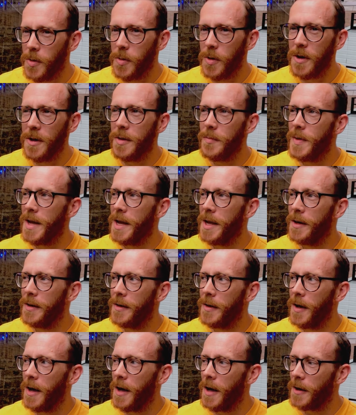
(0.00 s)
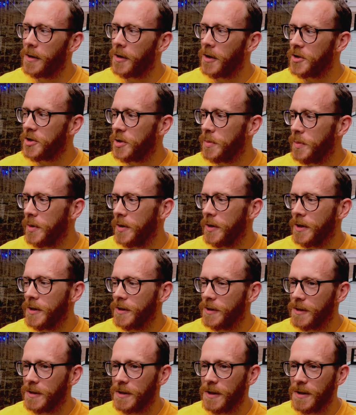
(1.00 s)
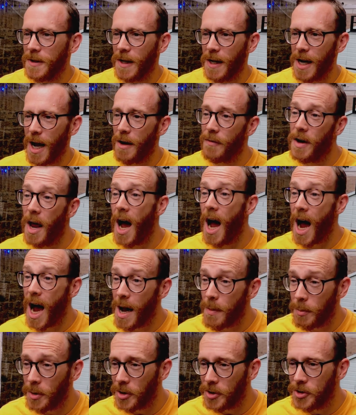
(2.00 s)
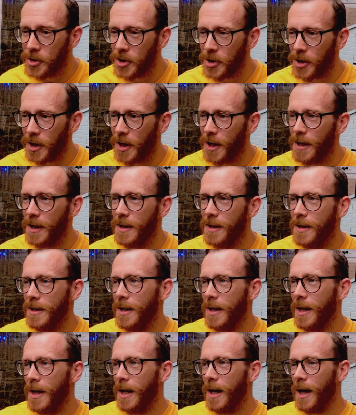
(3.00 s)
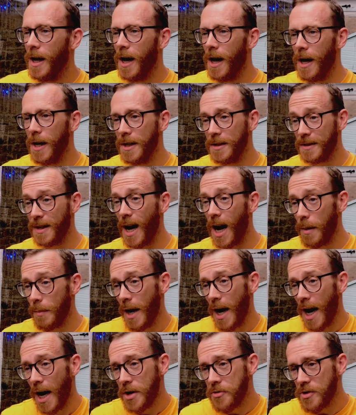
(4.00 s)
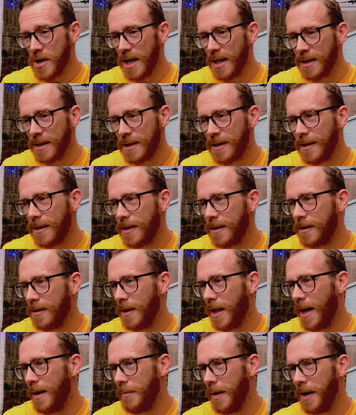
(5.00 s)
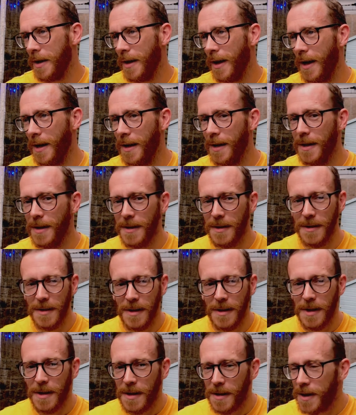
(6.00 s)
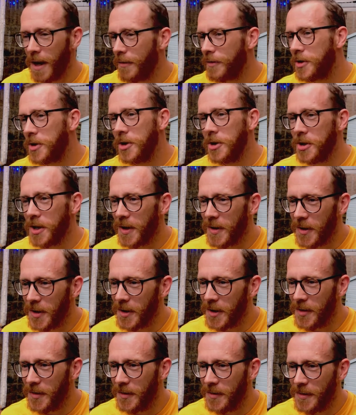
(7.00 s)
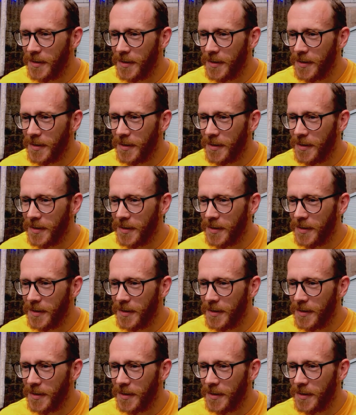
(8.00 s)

Well, one of the main contributors to like having a high blood sugar is carbohydrates. So that meant like you have to cut down on